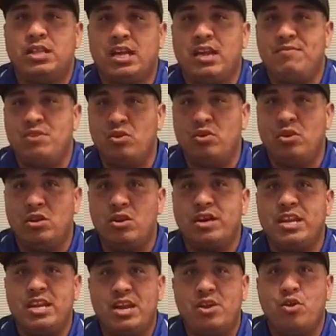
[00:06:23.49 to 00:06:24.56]
Like if you're
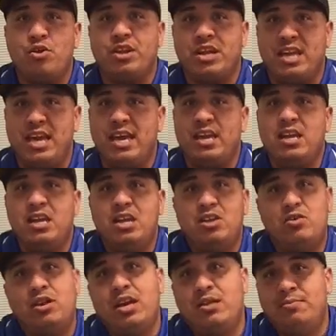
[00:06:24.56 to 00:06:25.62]
looking at another kid,
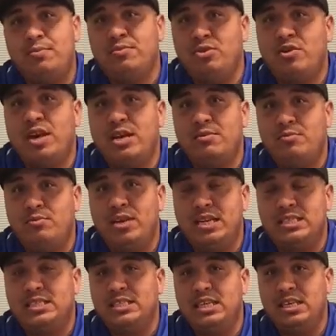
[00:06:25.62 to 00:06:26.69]
you gotta
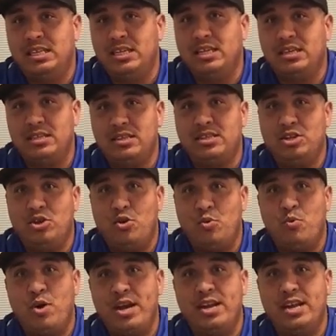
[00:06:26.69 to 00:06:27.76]
really see
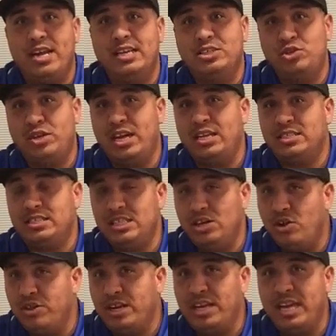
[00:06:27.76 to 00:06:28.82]
what it is. You gotta see
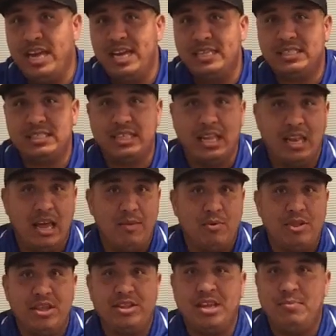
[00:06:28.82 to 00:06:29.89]
other kids, the
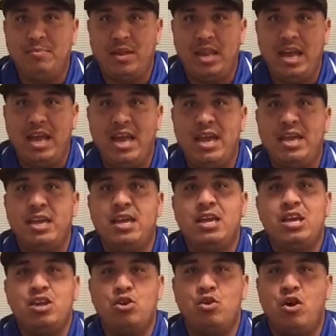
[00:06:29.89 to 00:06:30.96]
level that they play,
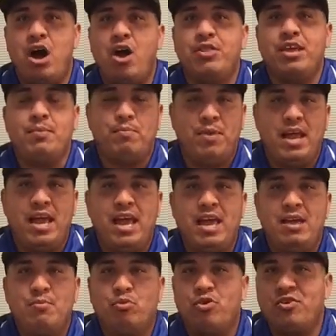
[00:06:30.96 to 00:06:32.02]
how they
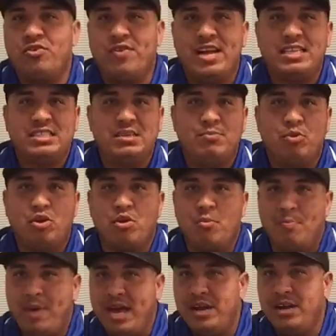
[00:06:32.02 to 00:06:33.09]
play, more aggressive, more
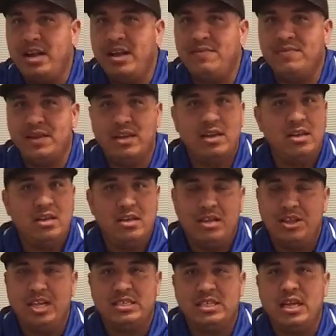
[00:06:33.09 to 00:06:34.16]
competitive, and
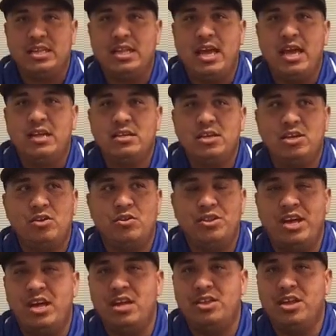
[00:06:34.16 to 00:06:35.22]
things like that.
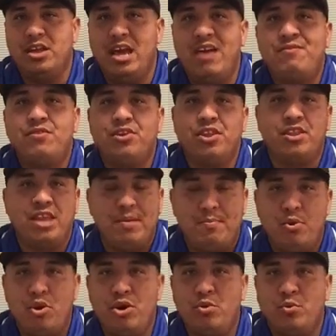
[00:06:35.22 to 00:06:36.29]
The effort that they
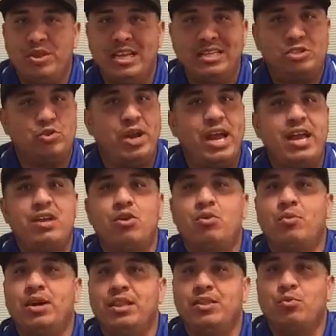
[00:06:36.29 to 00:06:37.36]
put when they train or
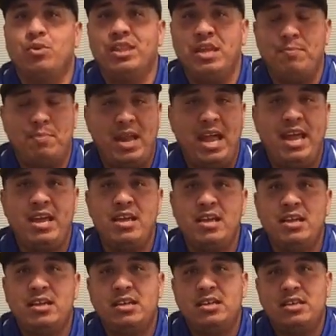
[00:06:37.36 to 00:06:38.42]
when they play.